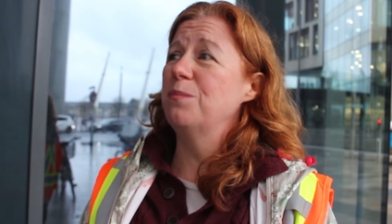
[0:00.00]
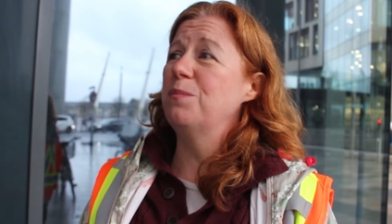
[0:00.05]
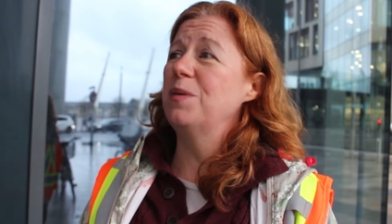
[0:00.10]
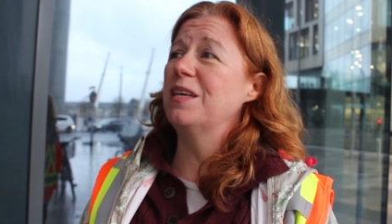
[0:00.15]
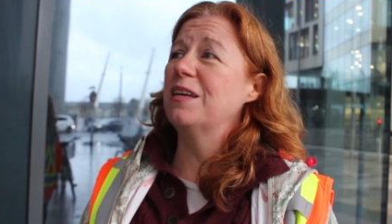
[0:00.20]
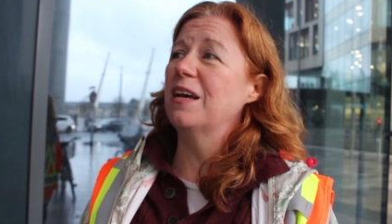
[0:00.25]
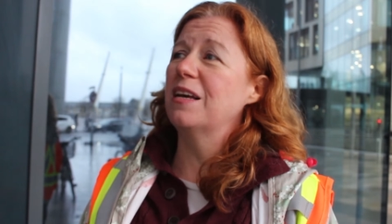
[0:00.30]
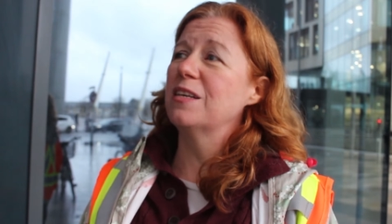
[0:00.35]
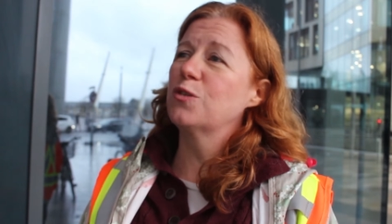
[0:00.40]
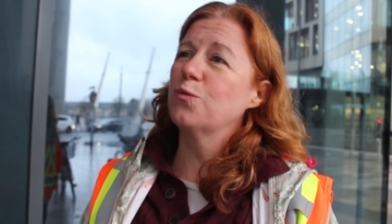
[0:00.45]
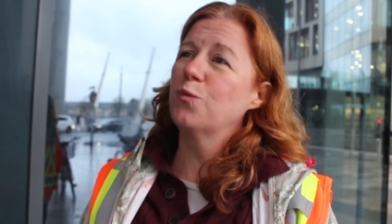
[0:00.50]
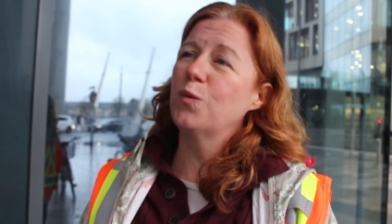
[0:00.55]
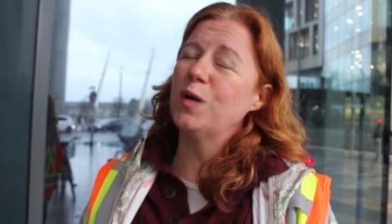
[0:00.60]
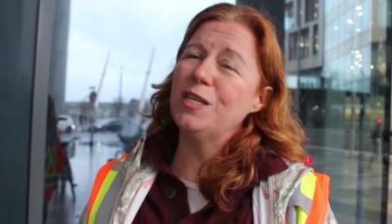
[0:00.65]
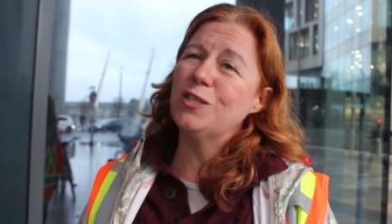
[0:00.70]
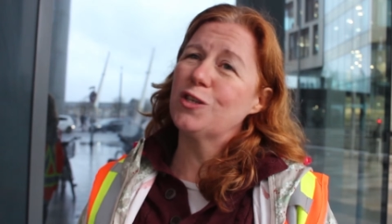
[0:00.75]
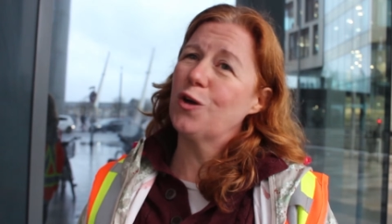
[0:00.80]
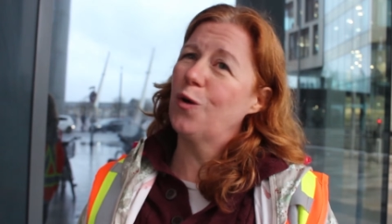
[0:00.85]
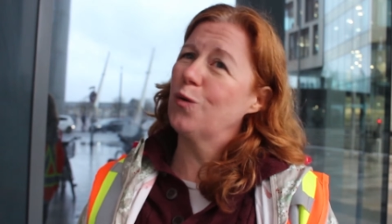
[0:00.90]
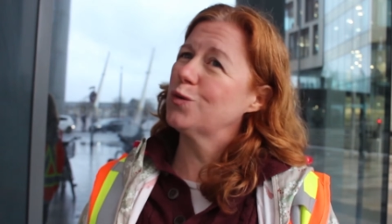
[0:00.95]
because
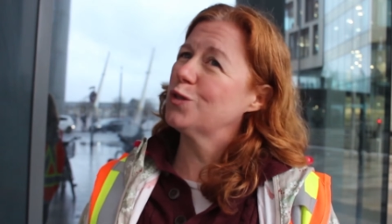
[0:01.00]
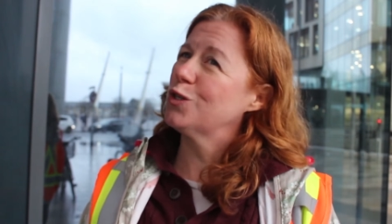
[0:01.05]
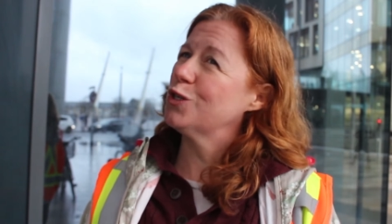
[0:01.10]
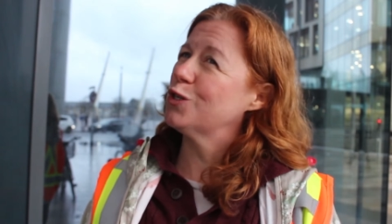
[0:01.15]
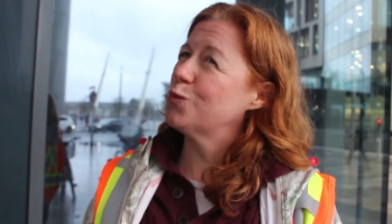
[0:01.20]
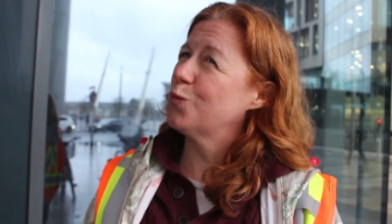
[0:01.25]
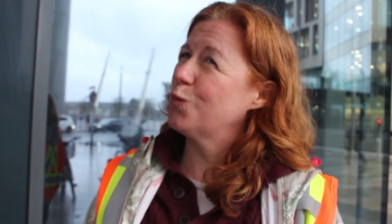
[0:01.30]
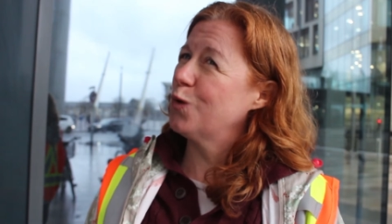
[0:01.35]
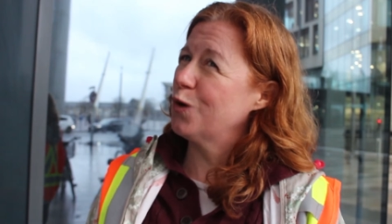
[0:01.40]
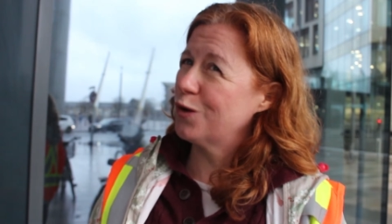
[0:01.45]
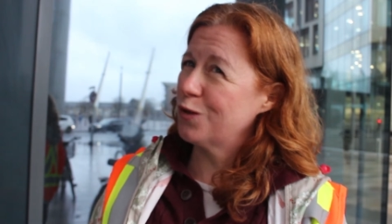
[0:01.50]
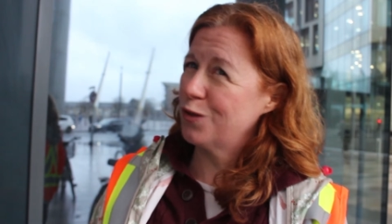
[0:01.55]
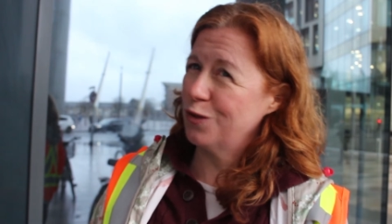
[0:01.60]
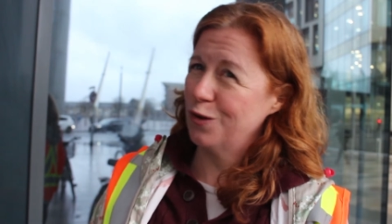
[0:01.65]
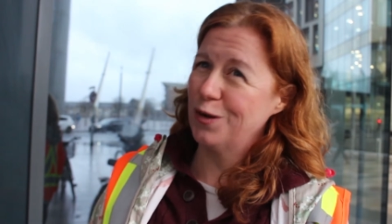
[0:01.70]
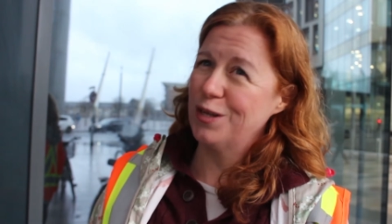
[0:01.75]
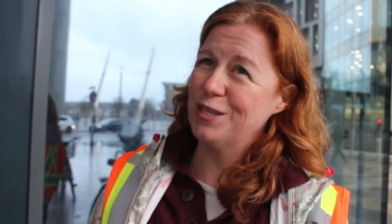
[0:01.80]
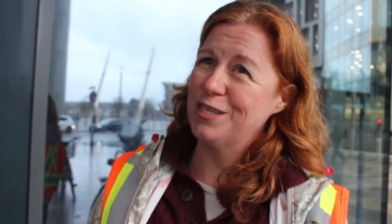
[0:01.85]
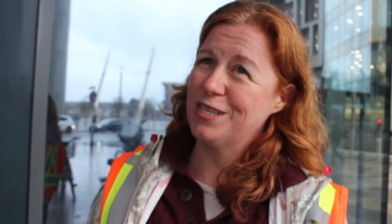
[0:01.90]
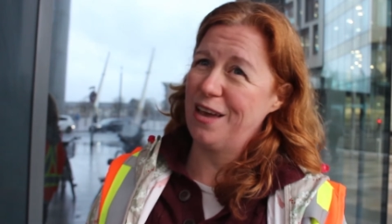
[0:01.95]
we don't just work
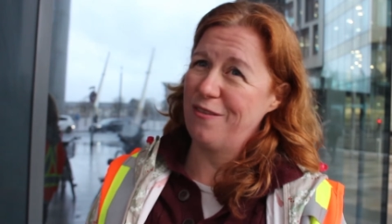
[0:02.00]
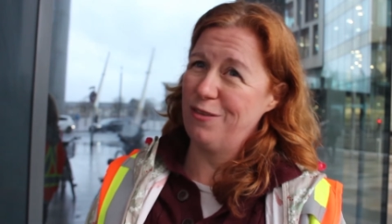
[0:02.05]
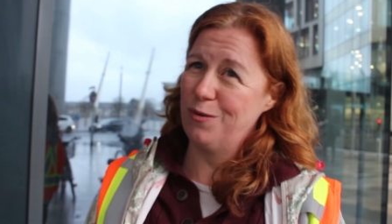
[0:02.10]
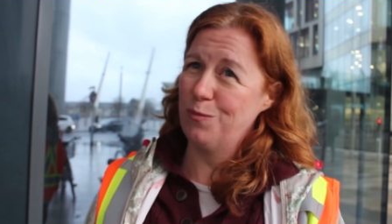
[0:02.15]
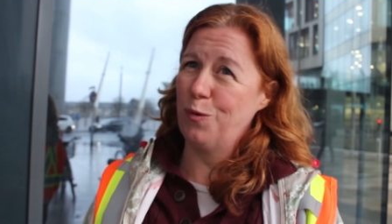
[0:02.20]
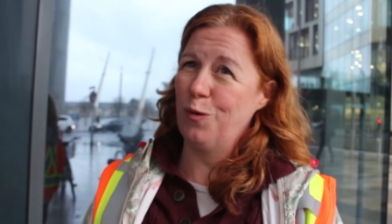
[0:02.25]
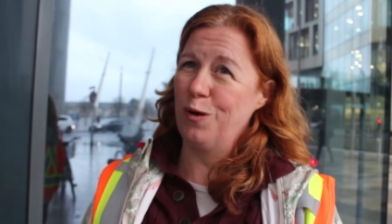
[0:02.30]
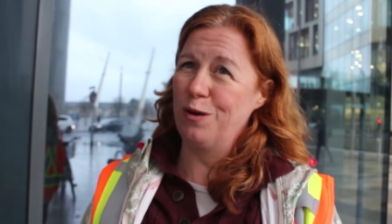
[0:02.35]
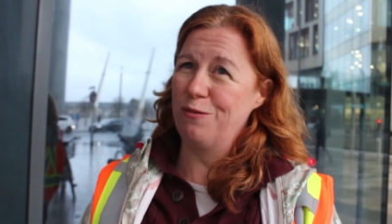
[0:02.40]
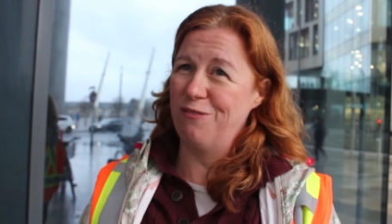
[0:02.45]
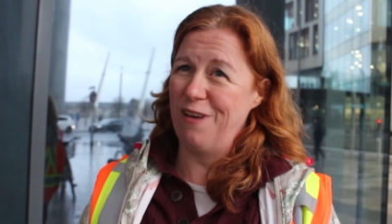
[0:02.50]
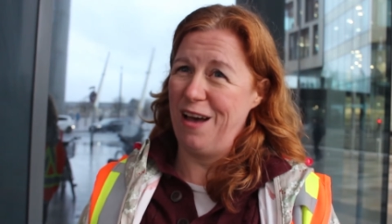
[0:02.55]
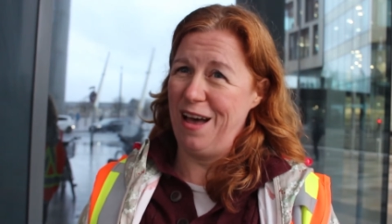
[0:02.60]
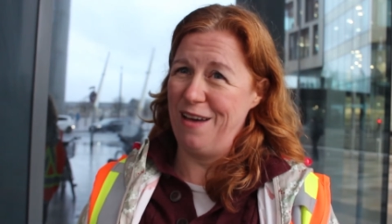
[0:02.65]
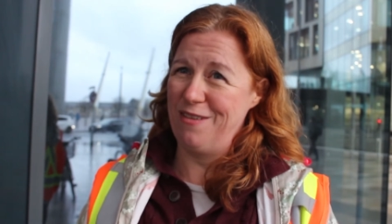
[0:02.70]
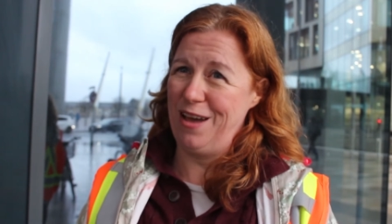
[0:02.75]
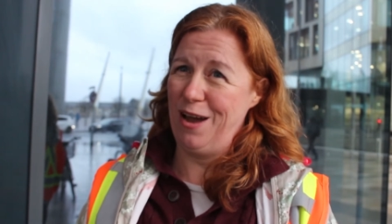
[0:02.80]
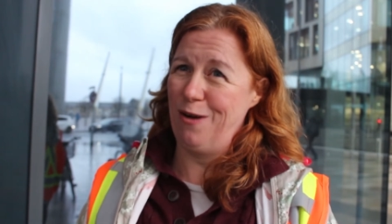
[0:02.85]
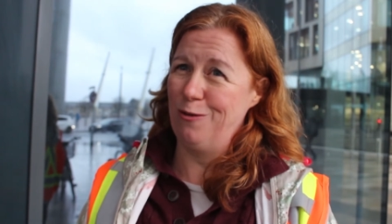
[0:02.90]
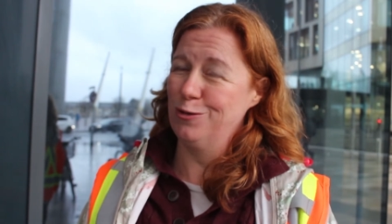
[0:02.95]

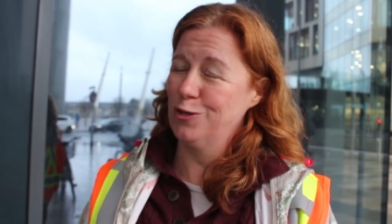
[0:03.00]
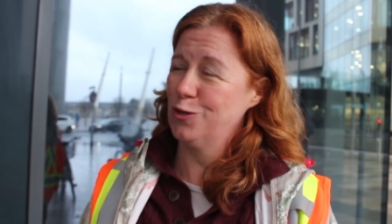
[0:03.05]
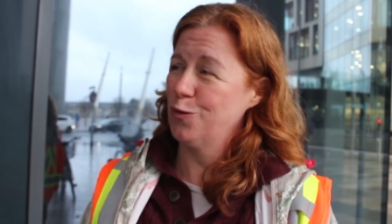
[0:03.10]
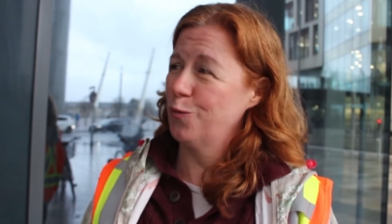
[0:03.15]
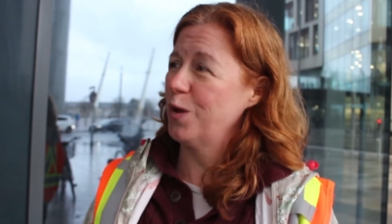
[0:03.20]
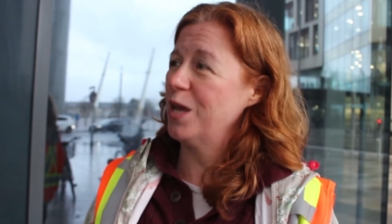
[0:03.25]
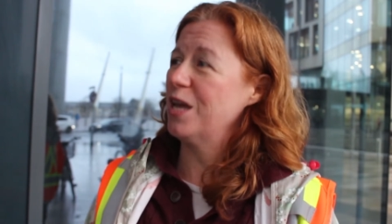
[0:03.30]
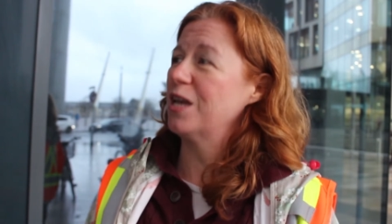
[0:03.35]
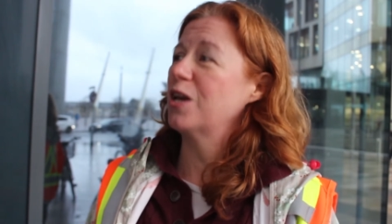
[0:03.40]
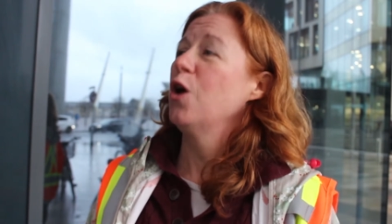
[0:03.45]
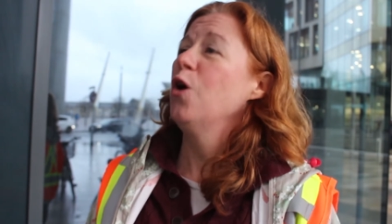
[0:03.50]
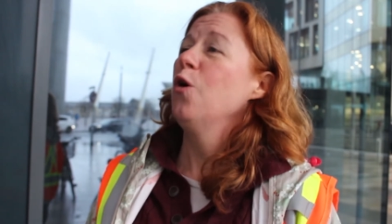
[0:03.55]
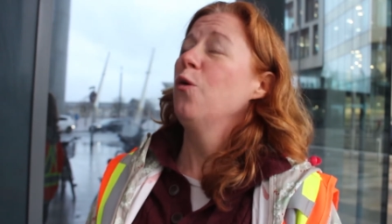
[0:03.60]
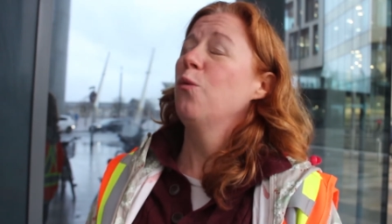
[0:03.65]
37.5 hours a week.